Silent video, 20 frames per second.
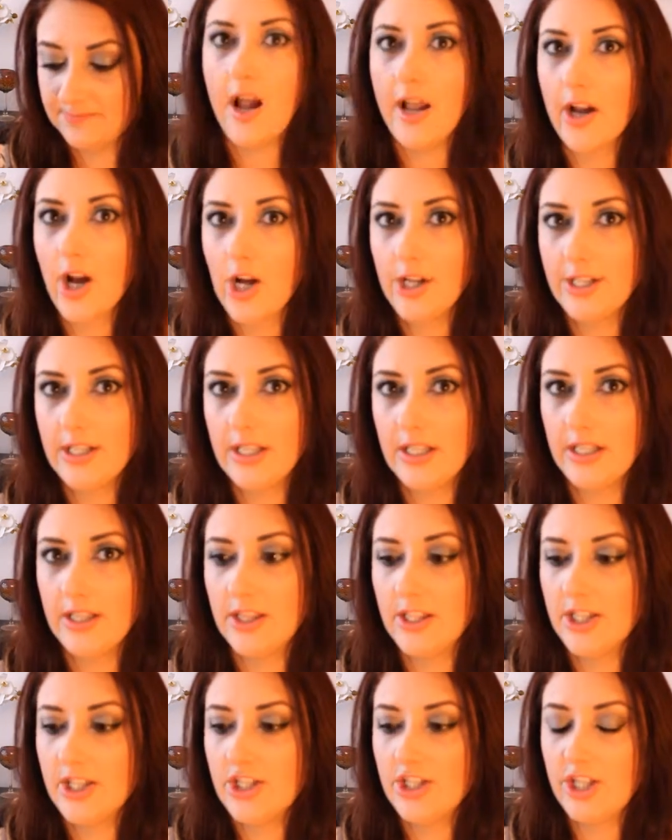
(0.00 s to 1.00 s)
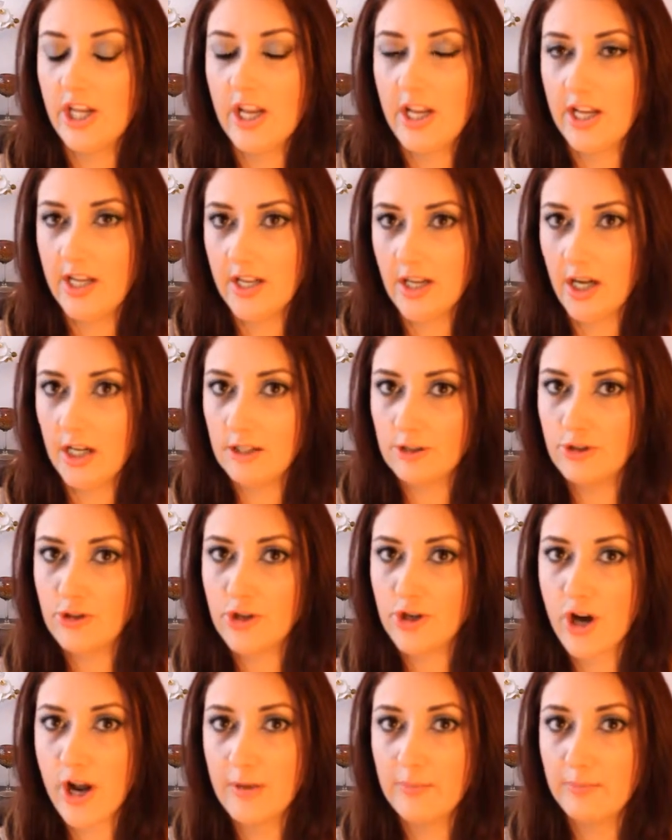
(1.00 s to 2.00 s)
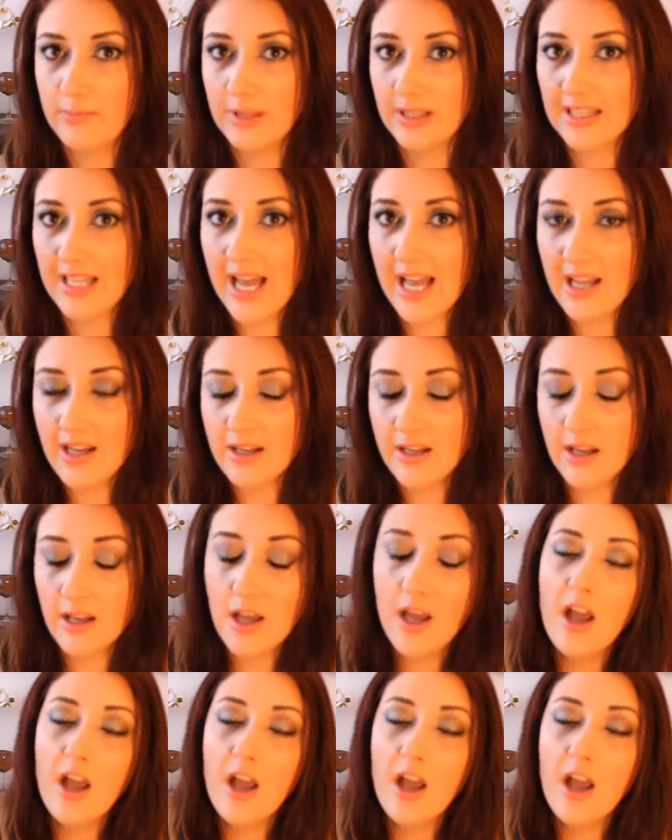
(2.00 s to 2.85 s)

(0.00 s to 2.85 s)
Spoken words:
I got it in the shade Ultra Black.